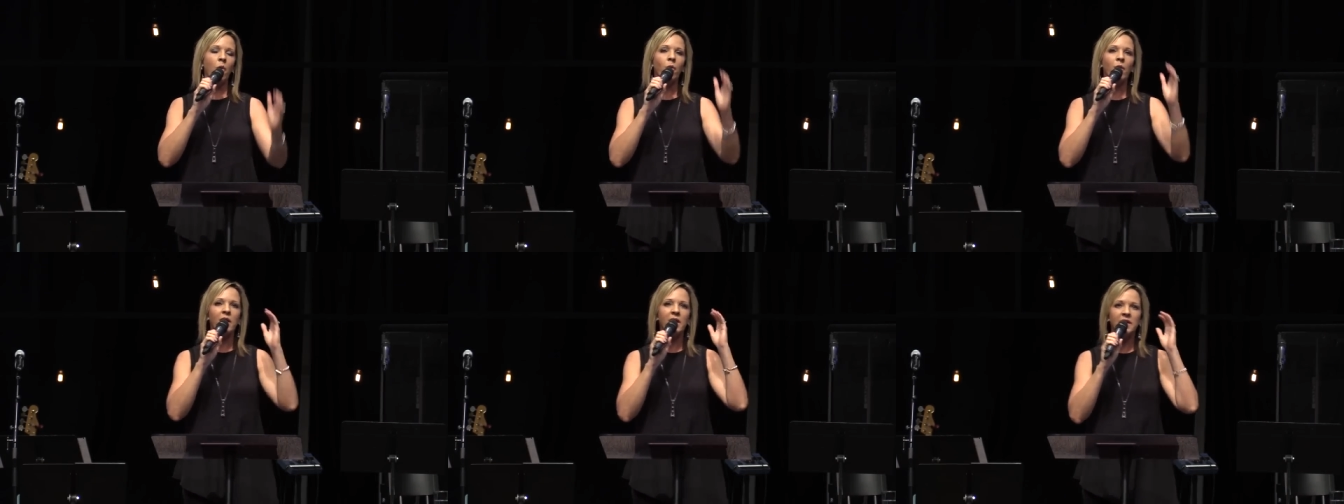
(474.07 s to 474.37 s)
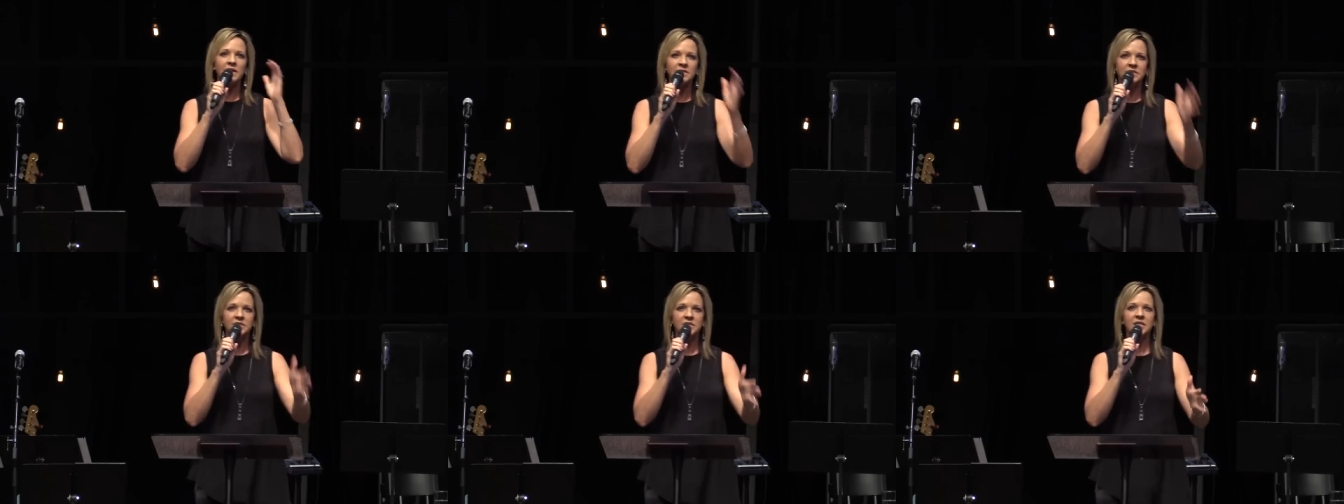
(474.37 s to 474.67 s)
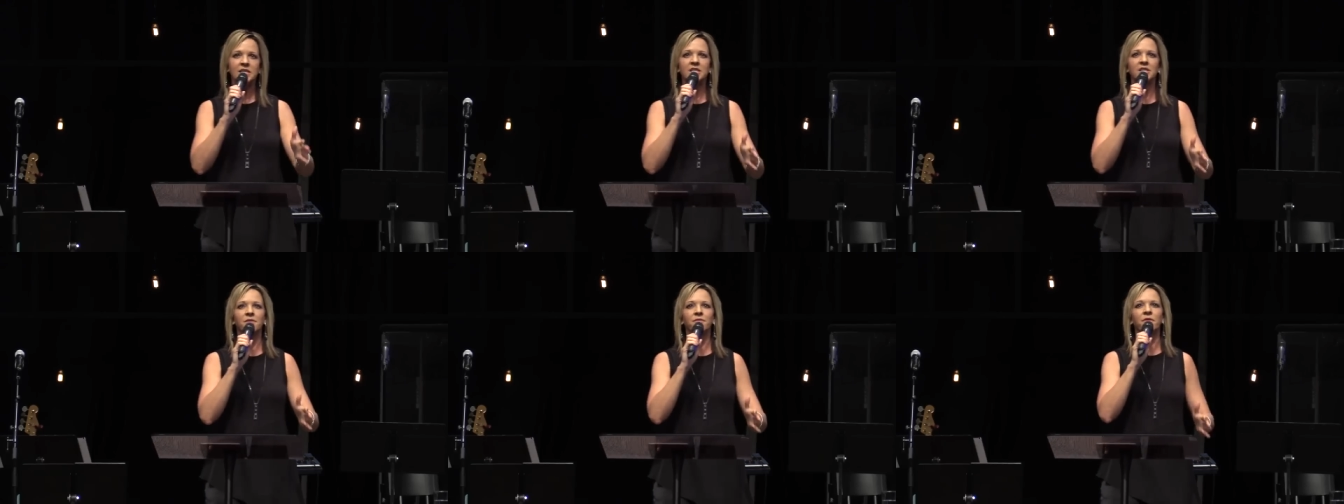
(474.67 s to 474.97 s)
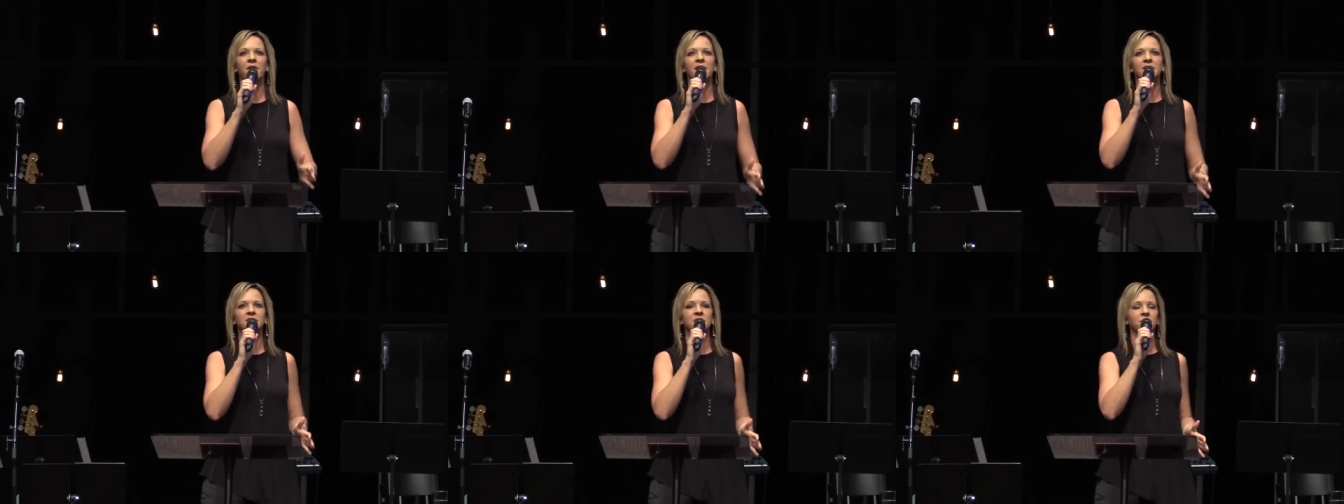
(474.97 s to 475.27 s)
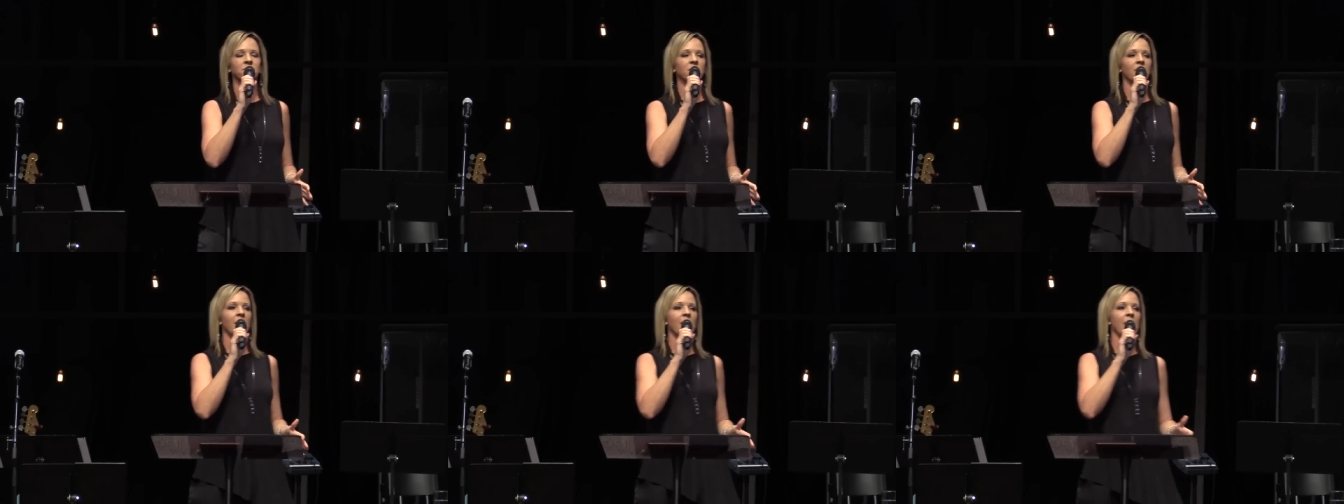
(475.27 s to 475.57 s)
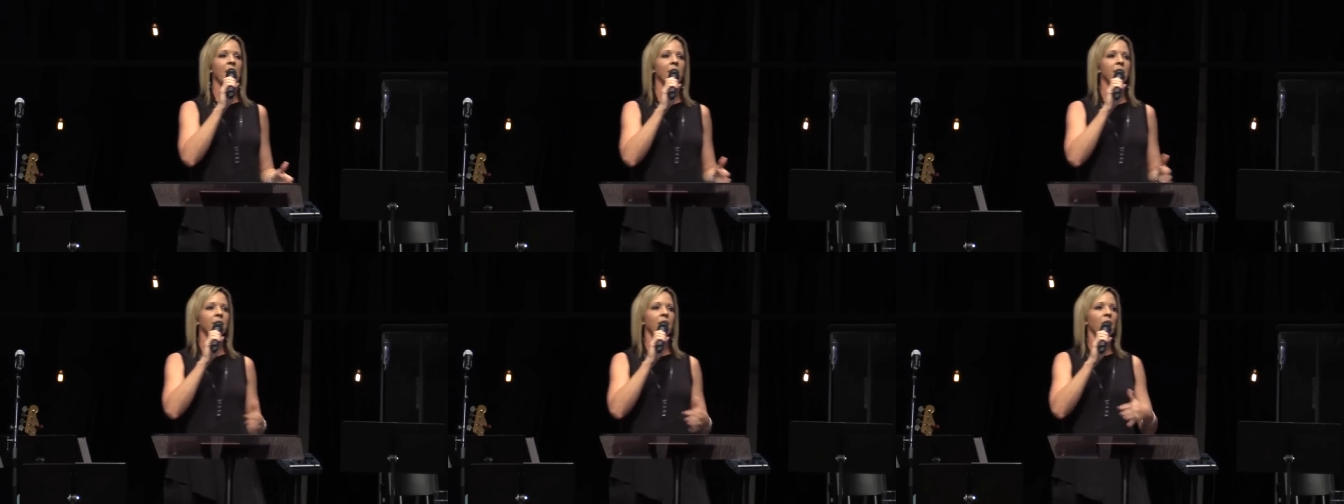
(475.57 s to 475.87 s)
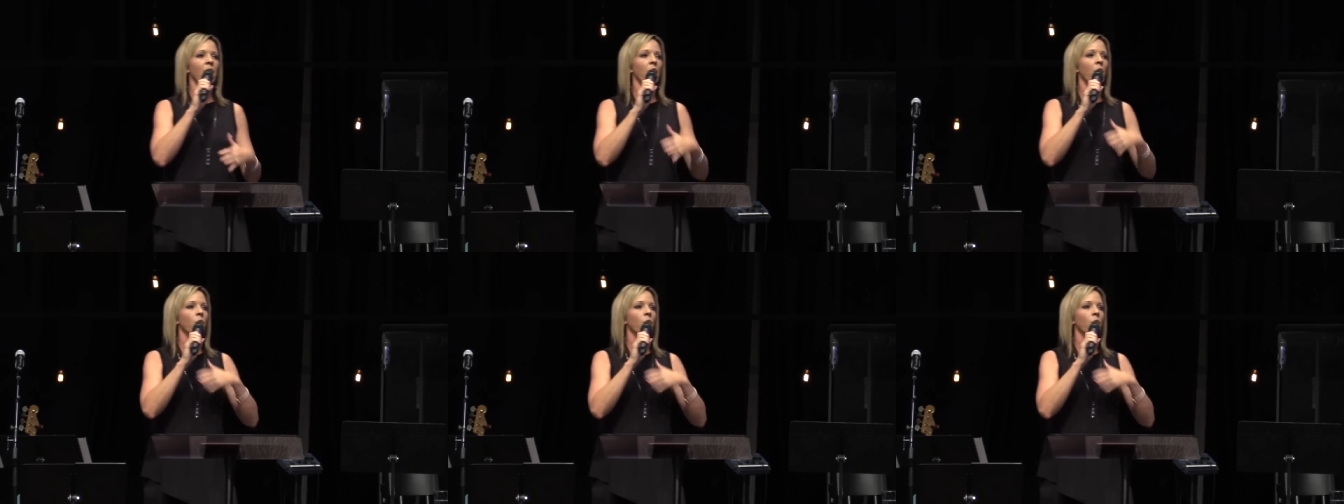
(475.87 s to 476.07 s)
we can seek the face of god